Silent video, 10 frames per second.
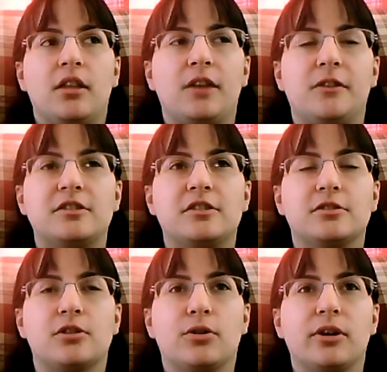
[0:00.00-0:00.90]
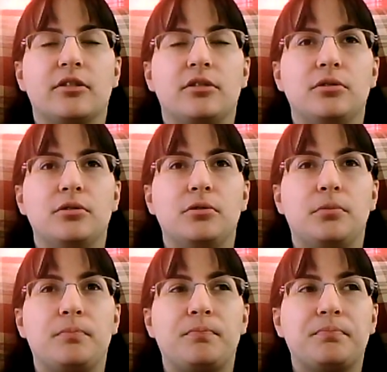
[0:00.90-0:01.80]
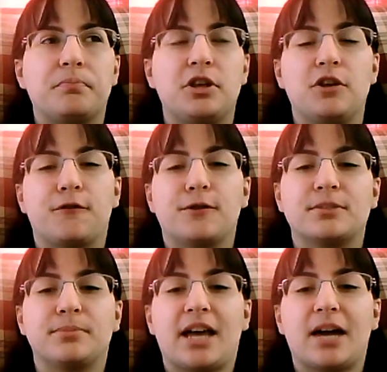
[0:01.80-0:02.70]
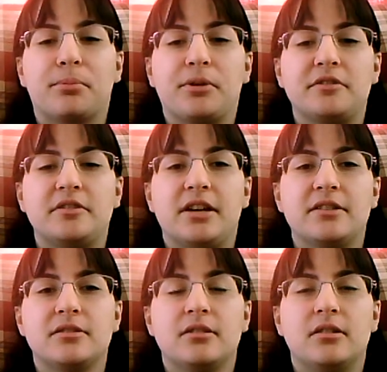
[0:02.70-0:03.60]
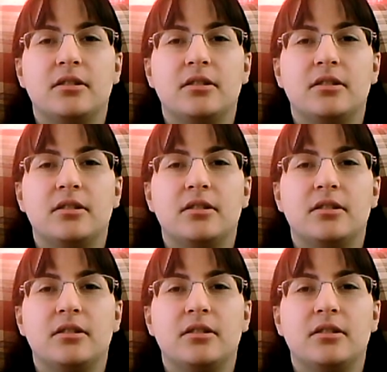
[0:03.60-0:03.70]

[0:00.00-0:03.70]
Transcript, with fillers: that this is going to be your first black princess,